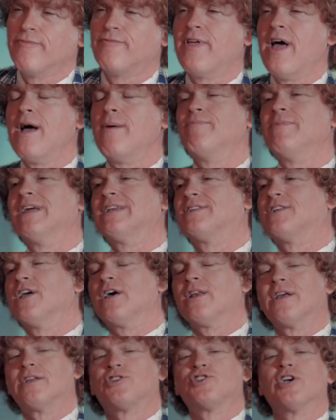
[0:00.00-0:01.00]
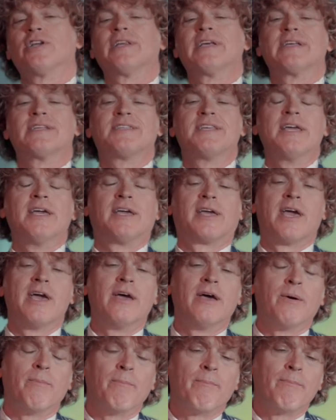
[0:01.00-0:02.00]
of them that diligently seek
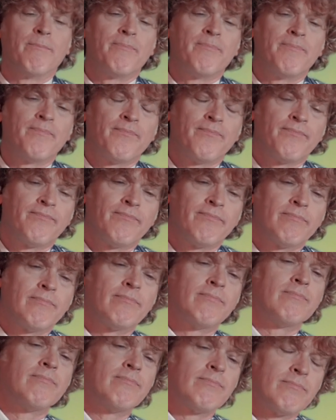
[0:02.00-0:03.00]
him Amen.